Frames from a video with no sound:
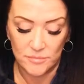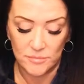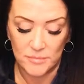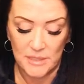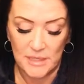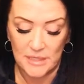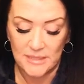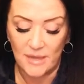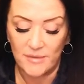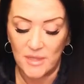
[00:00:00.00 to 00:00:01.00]
he's
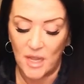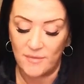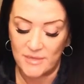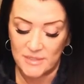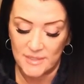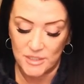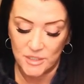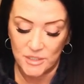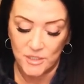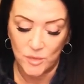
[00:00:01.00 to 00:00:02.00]
having a lot of indecision
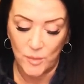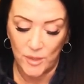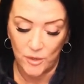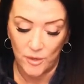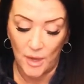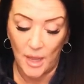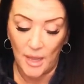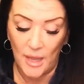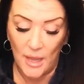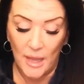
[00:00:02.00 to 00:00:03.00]
as to whether or not
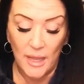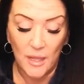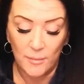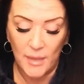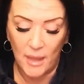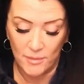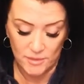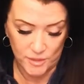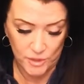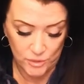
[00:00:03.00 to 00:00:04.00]
he'll be able
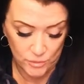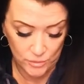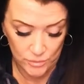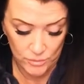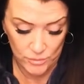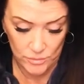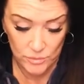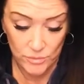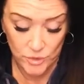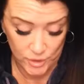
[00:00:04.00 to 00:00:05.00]
to
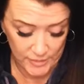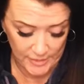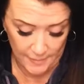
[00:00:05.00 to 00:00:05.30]
do it.